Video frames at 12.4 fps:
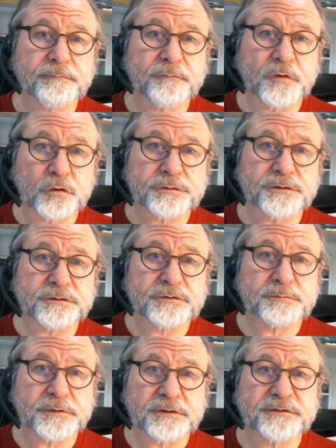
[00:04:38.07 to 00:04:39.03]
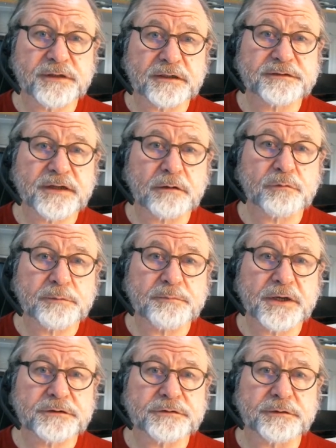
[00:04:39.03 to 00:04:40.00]
voltage because that's how we
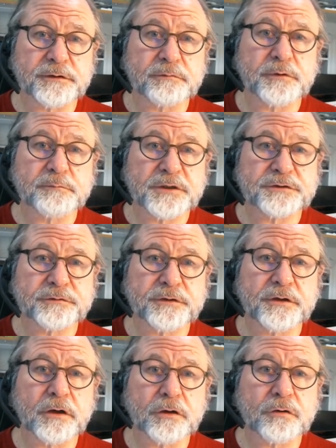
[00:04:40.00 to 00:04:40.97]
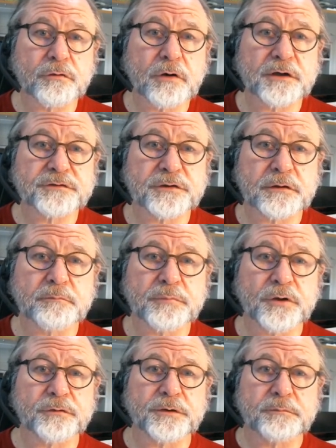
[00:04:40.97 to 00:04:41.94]
measure it. We measure it across a
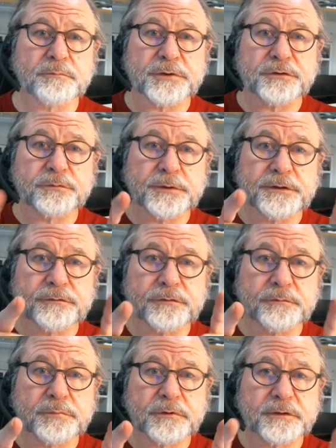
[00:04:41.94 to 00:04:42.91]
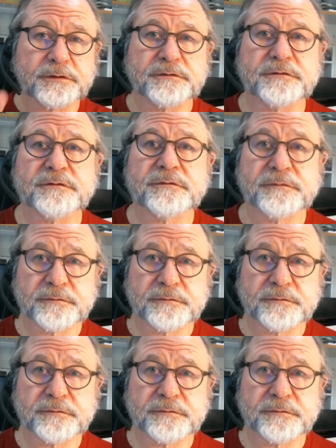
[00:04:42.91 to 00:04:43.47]
component between 2 points.